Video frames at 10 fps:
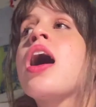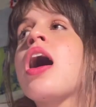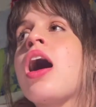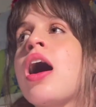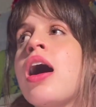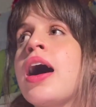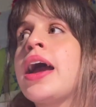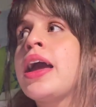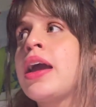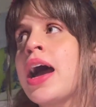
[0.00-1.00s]

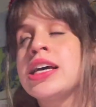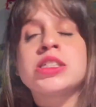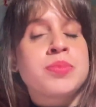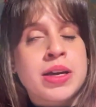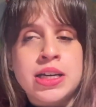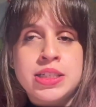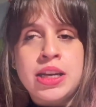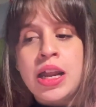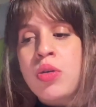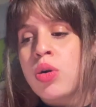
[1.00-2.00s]
I asked my cousin
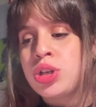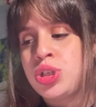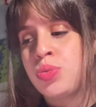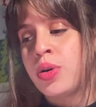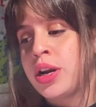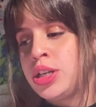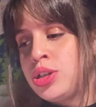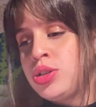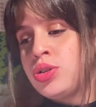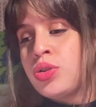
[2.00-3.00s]
what she wanted to
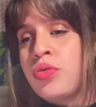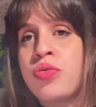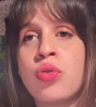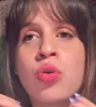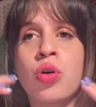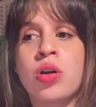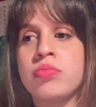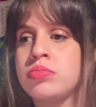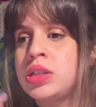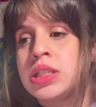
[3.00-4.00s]
do for
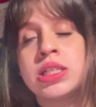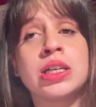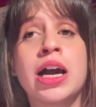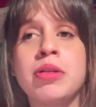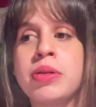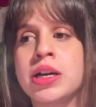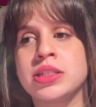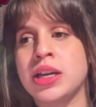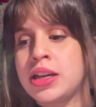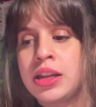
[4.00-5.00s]
the design, because it
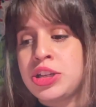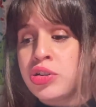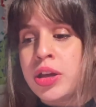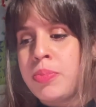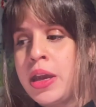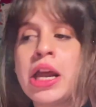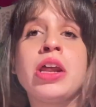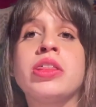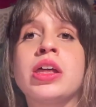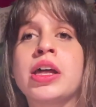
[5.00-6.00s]
can literally be
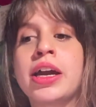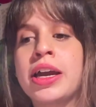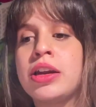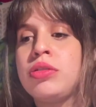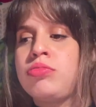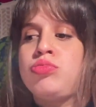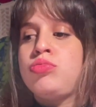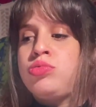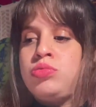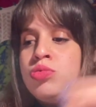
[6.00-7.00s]
anything. I can
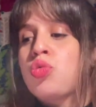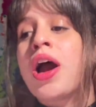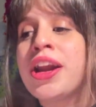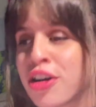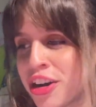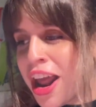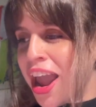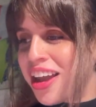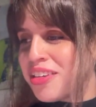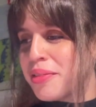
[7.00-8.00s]
write her name.